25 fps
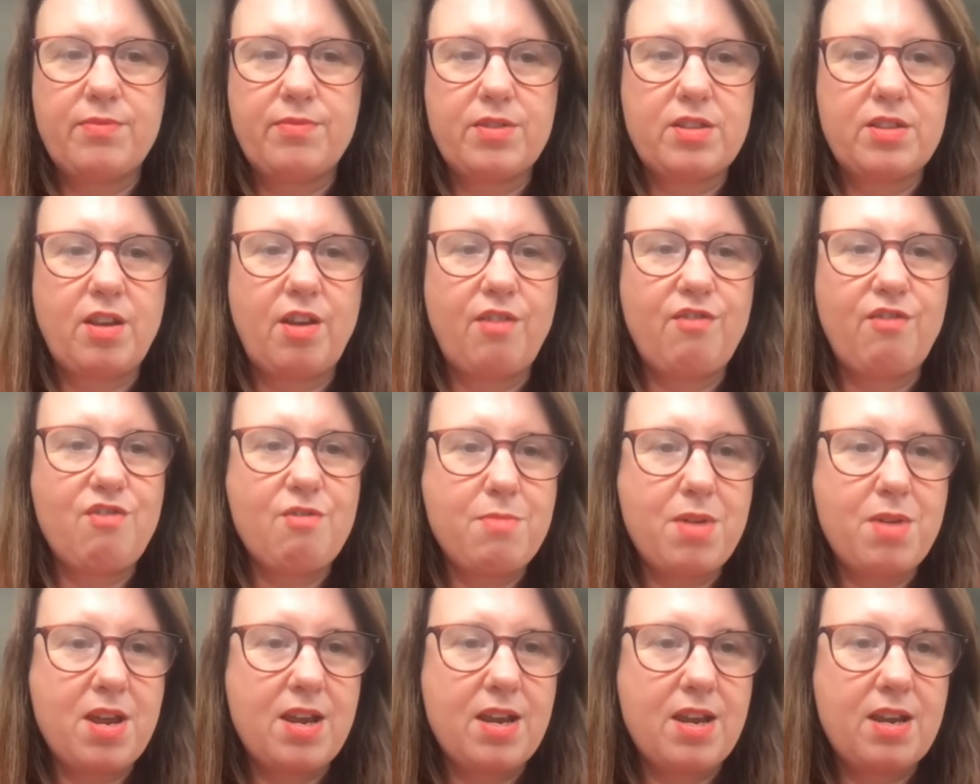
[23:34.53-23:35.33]
So for
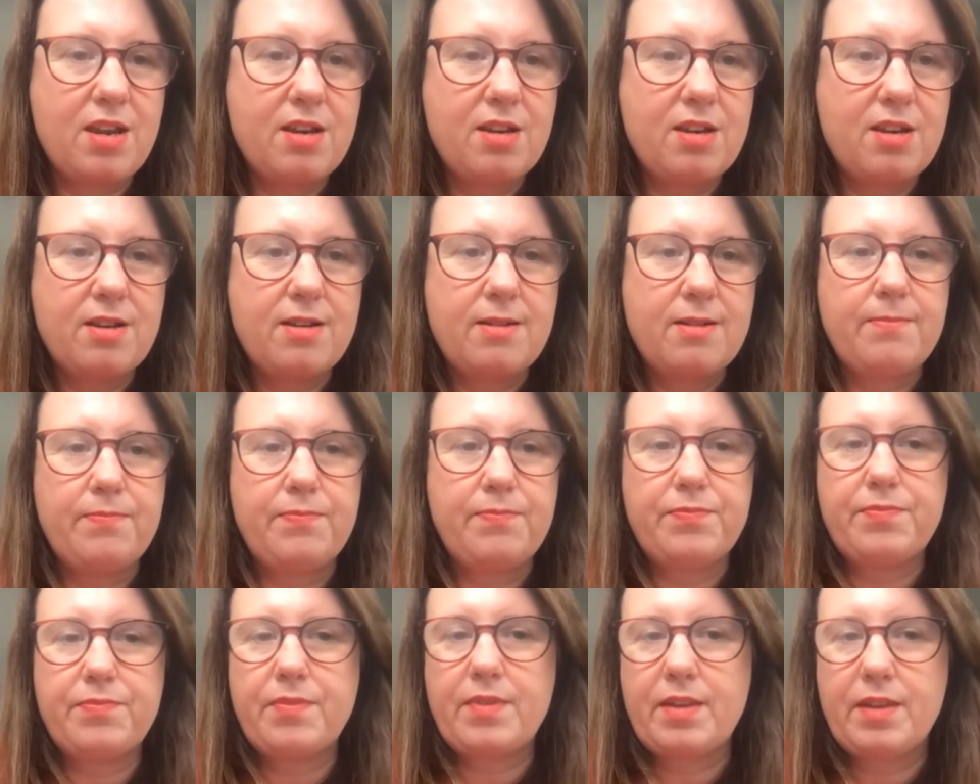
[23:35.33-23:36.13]
me,
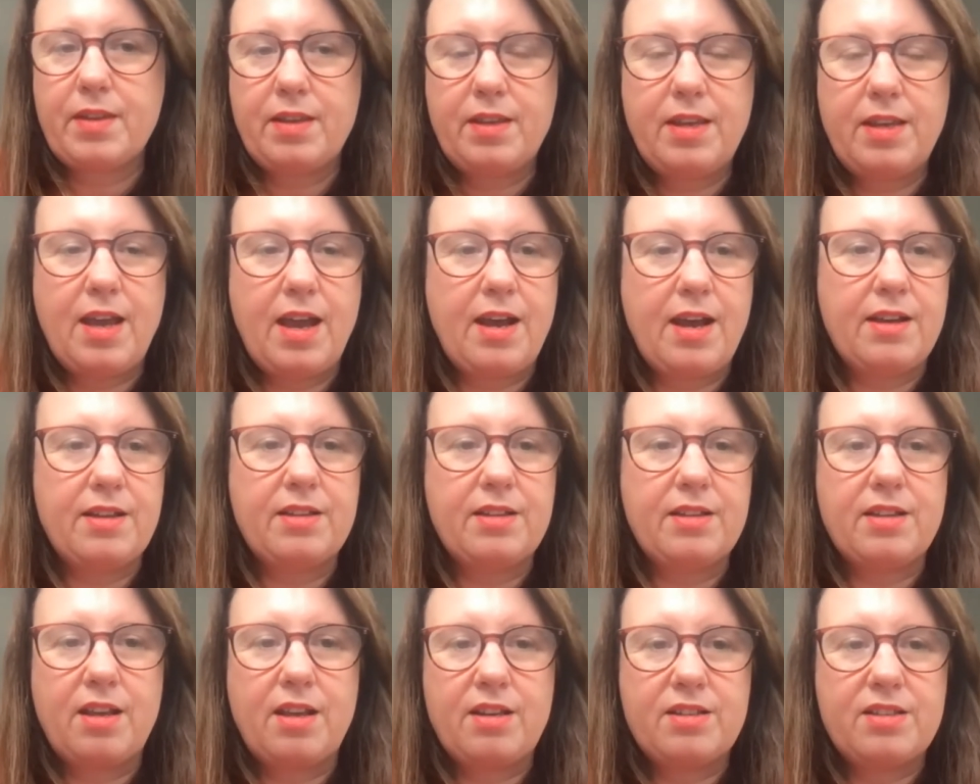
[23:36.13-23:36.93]
yeah,
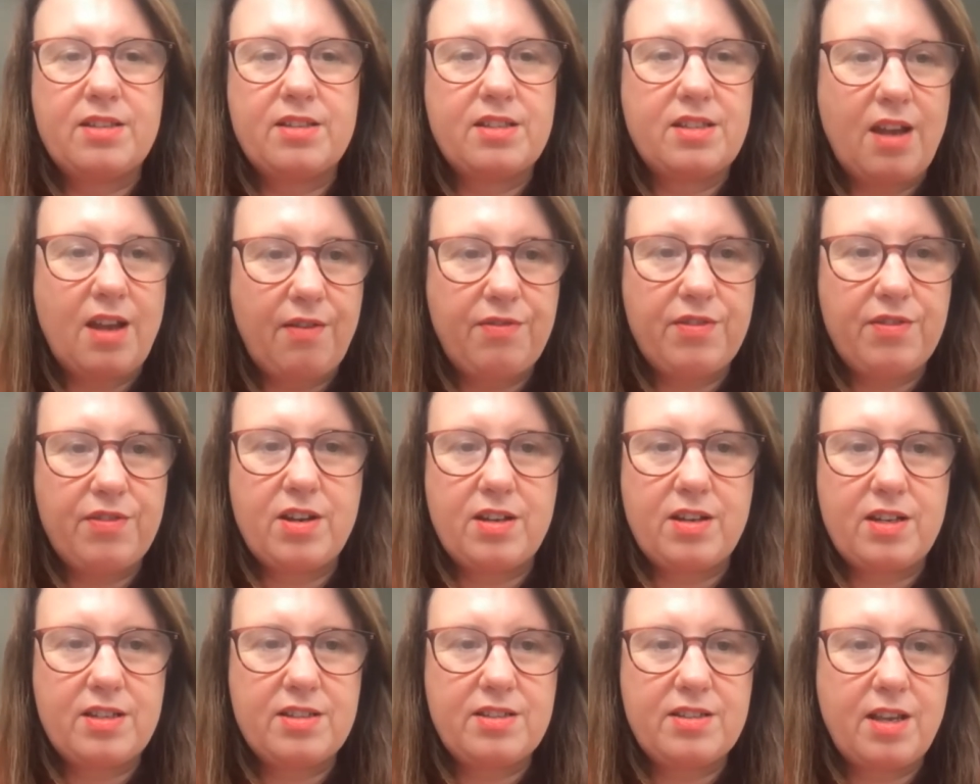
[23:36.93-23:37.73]
it
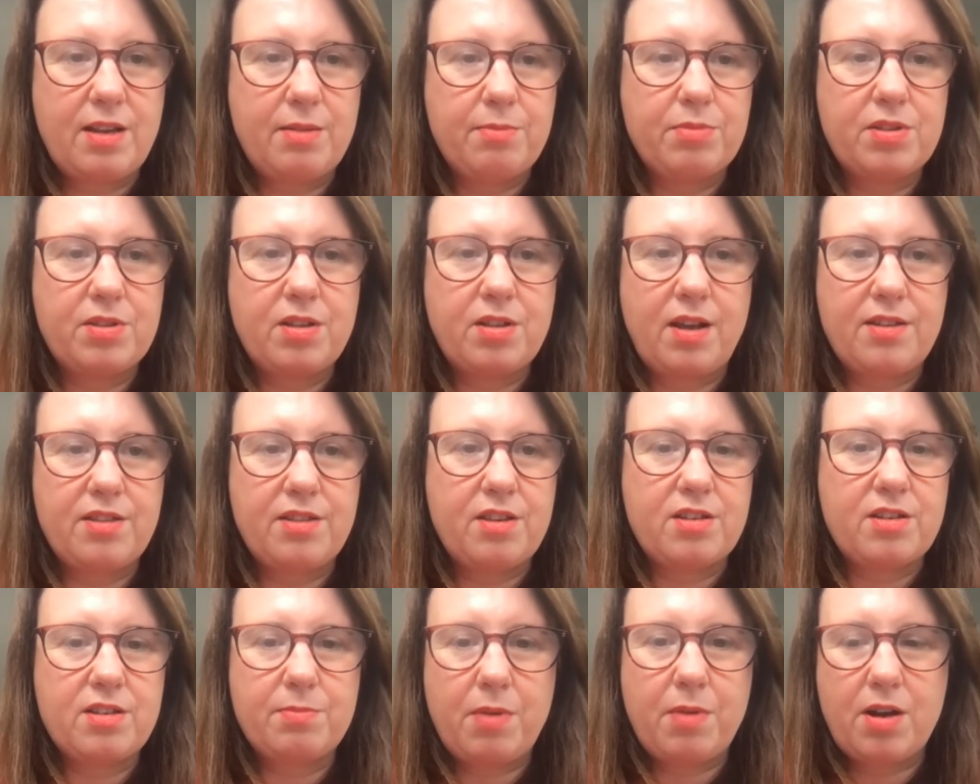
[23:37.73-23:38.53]
definitely seems like
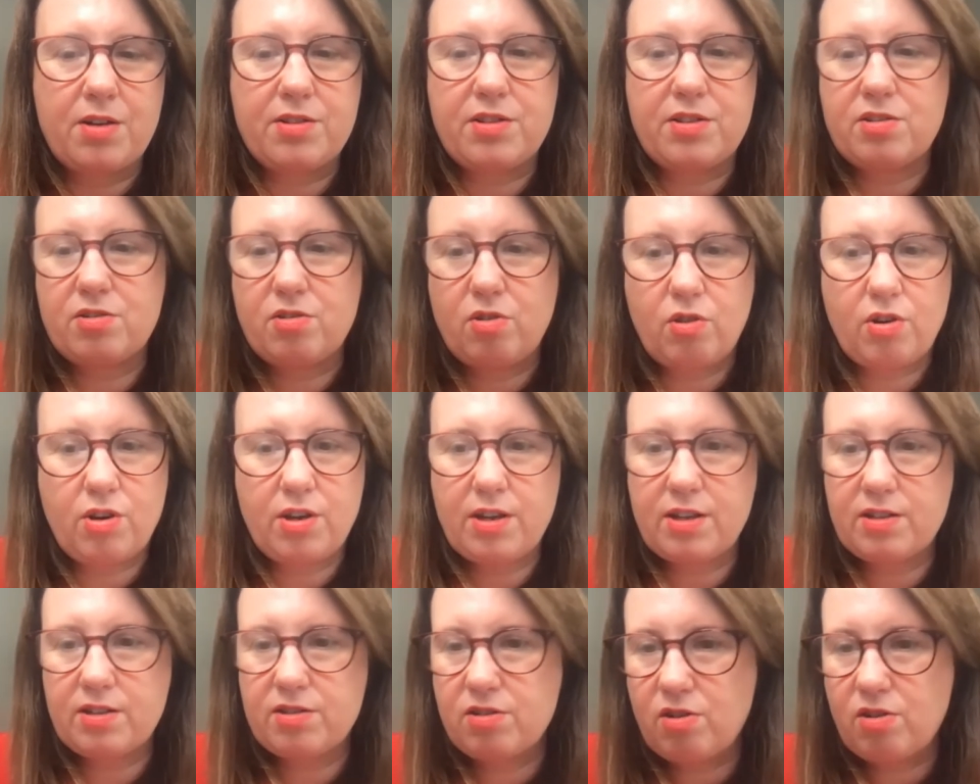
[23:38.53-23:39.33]
the demand
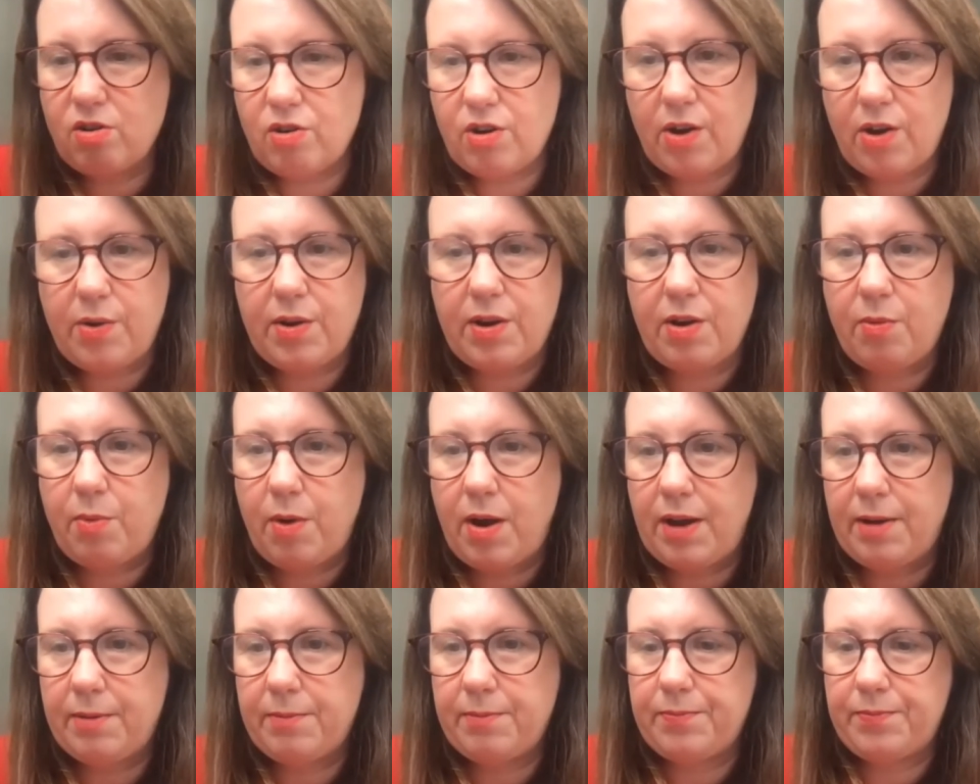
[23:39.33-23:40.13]
is not going
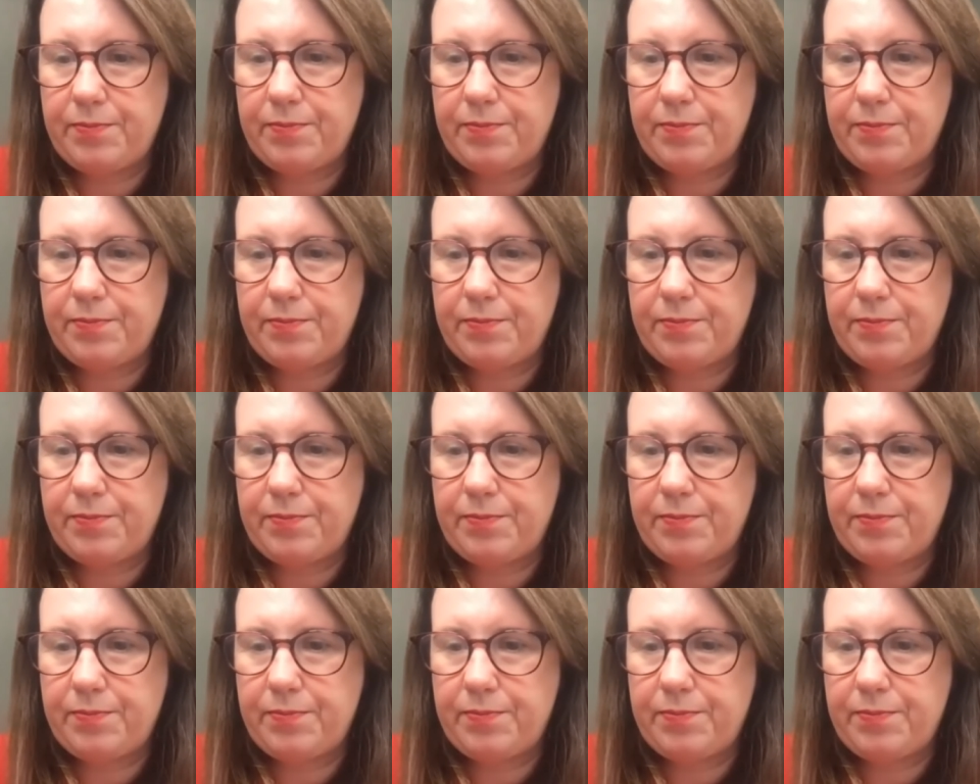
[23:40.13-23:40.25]
away.